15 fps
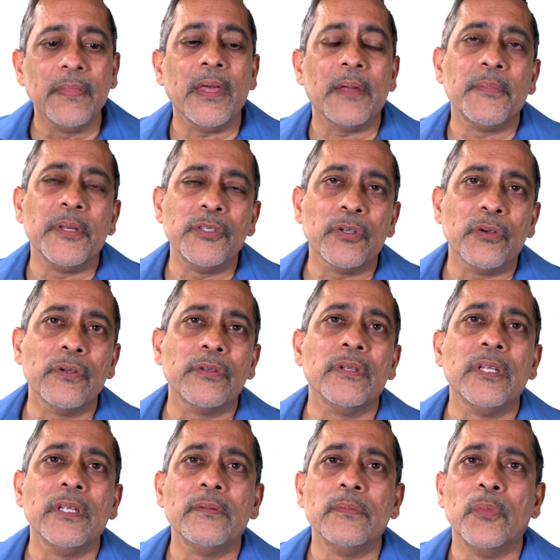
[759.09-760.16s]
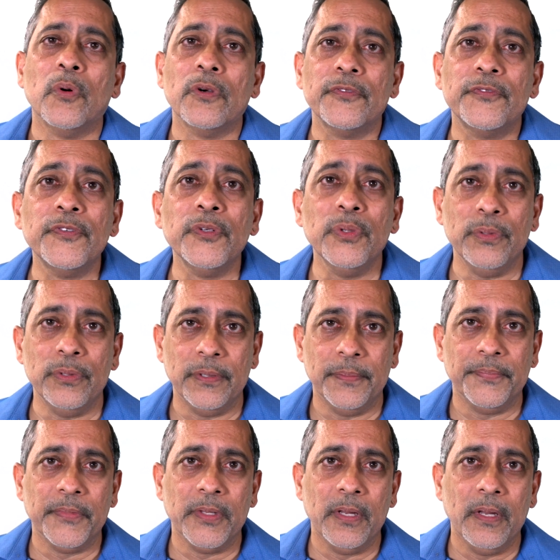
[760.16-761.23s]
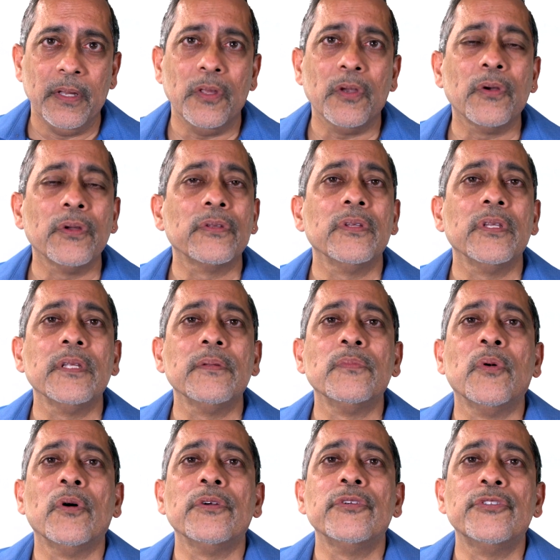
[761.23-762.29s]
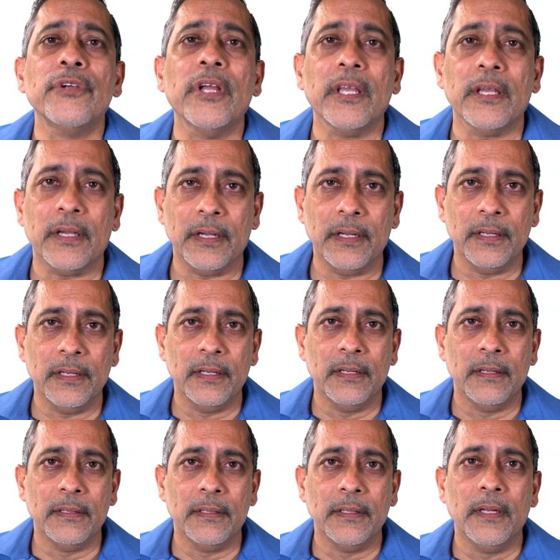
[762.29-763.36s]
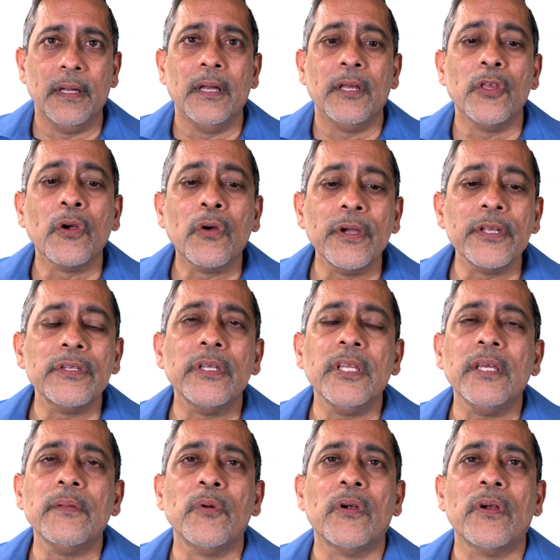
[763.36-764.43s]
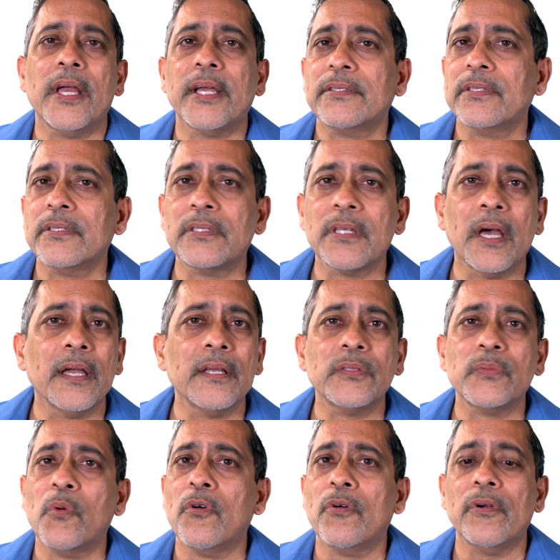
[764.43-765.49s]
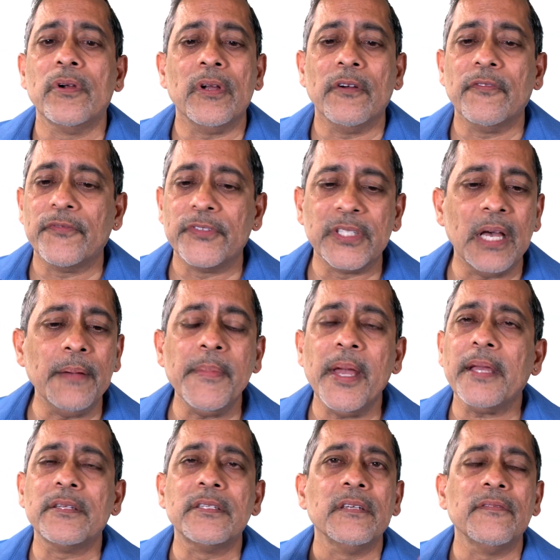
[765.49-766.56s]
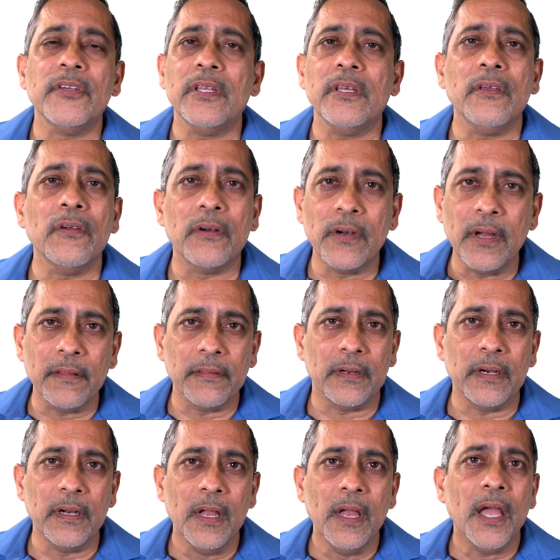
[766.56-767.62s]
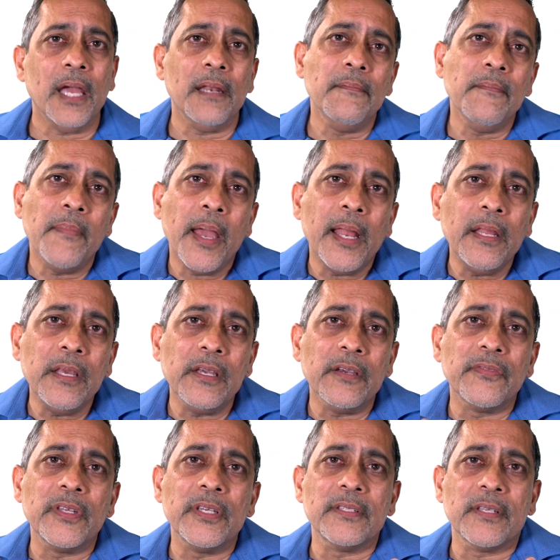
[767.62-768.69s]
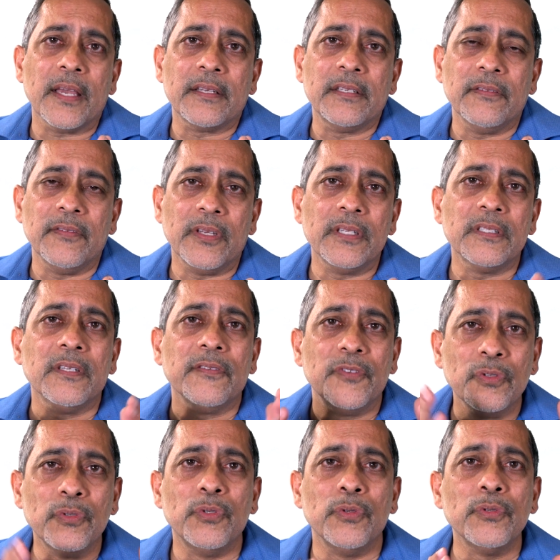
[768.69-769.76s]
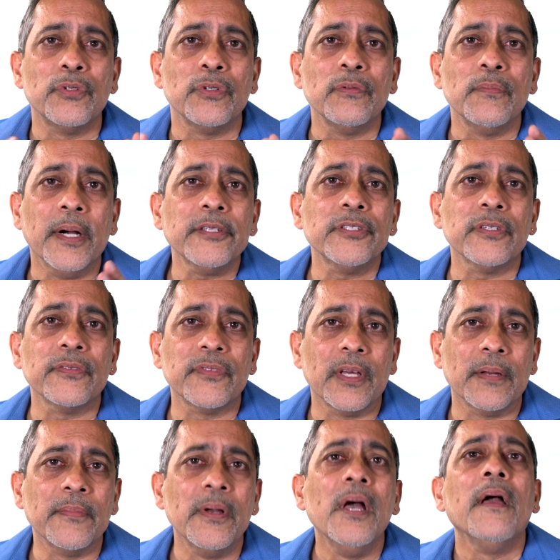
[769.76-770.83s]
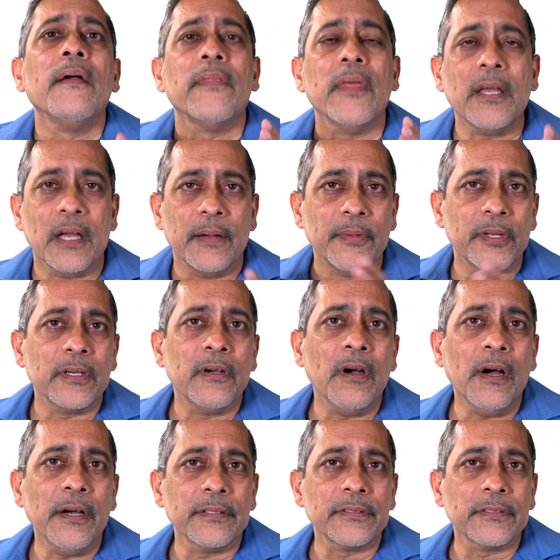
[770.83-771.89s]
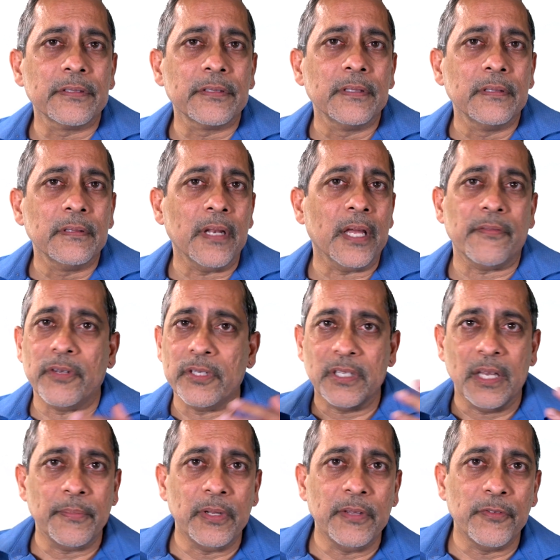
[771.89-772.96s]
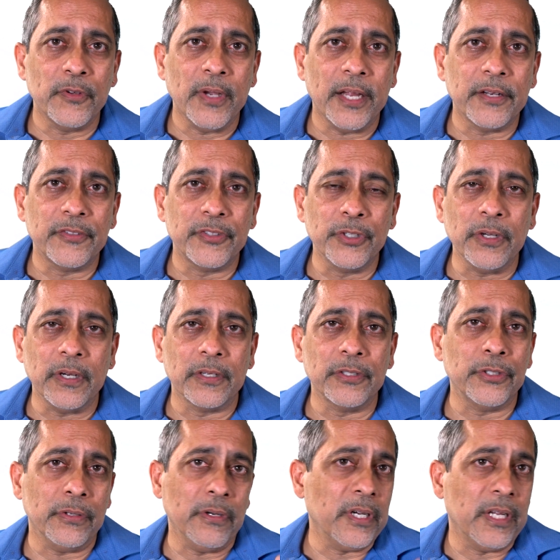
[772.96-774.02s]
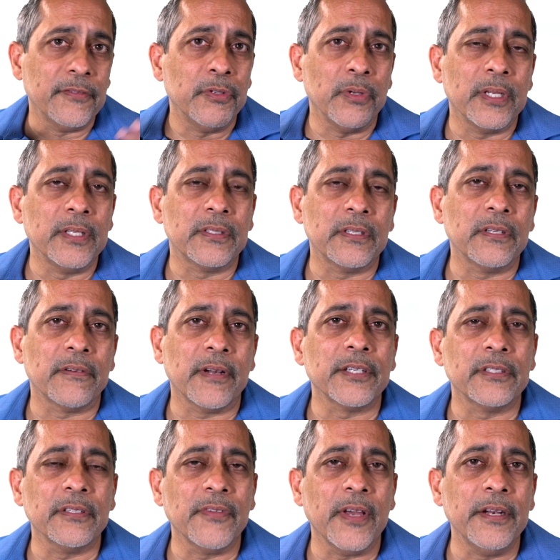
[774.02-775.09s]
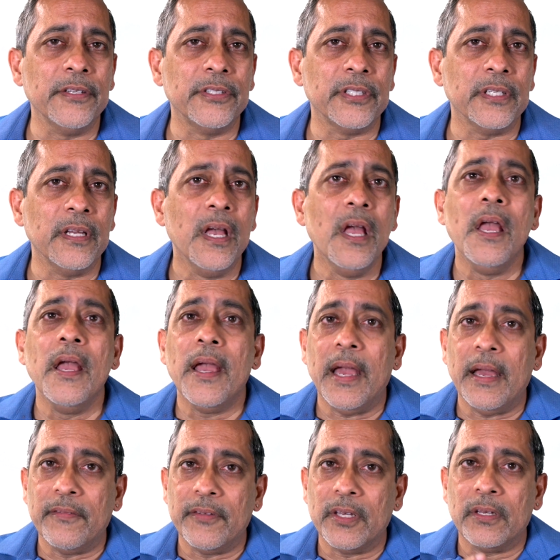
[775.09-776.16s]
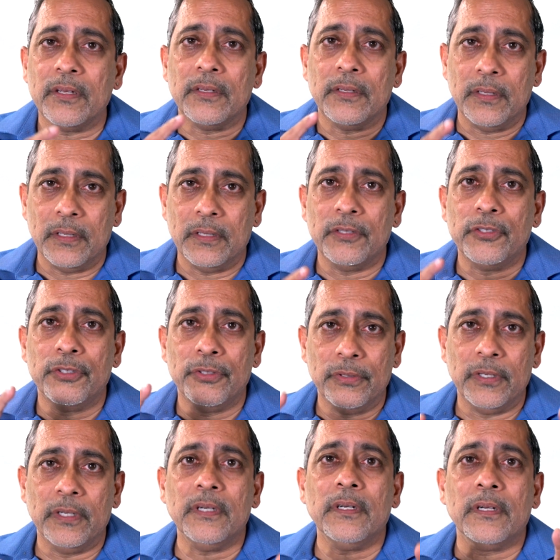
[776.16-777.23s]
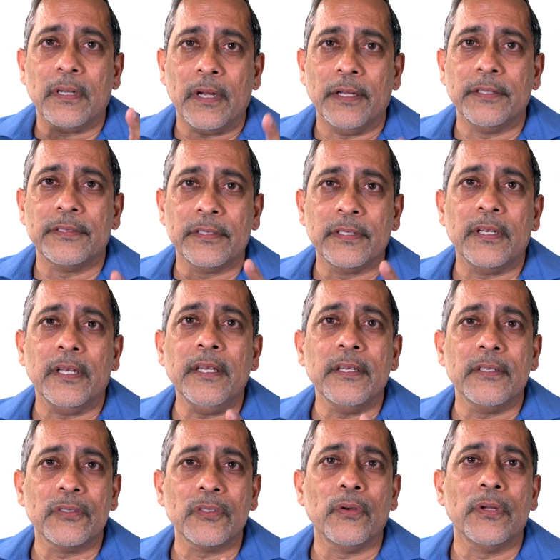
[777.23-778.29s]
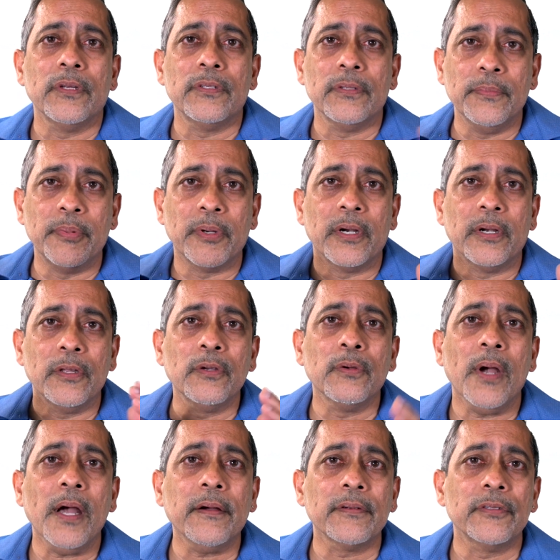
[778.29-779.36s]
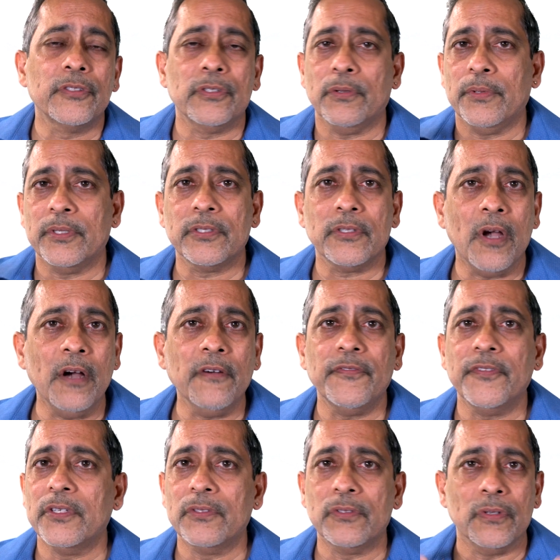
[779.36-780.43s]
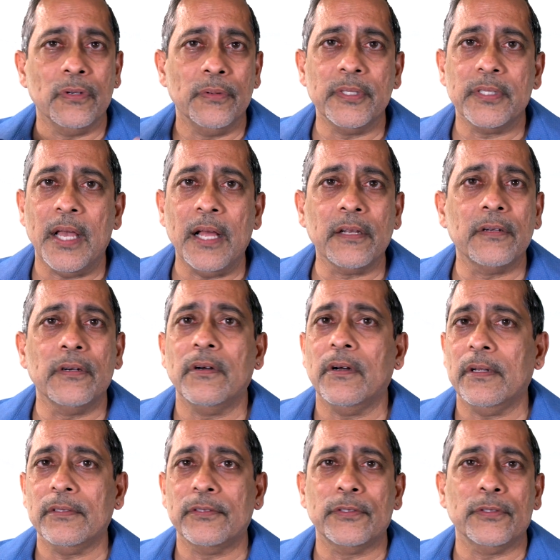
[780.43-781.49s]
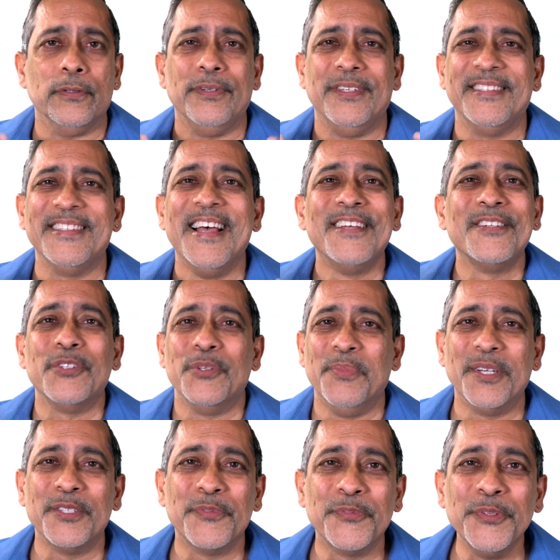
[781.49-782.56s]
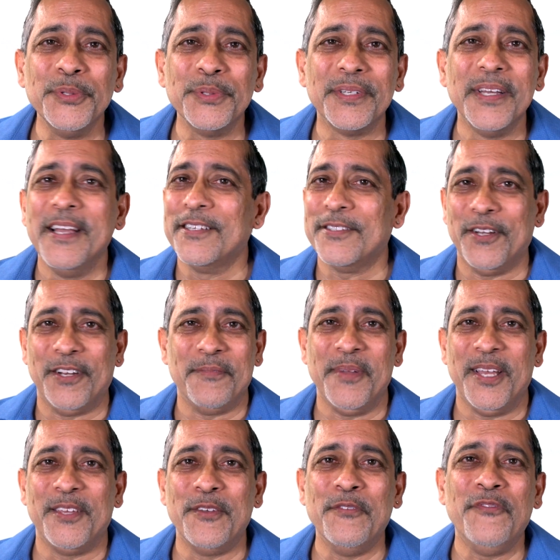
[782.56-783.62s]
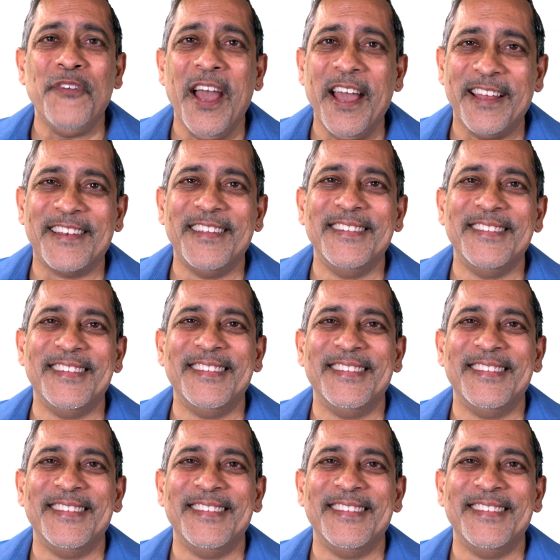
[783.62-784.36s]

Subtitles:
That means you're going to need more food. You're going to need more drink. You're going to need more exercise, more of some activity or other. And many of these activities, if you do too much of them, they come at a cost. Like, for example, if you had sugar, sugar gives you an instant rush of energy. Having sugar constantly is going to burn you out. So is coffee, so is alcohol, so is too much food. It's going to make you fat.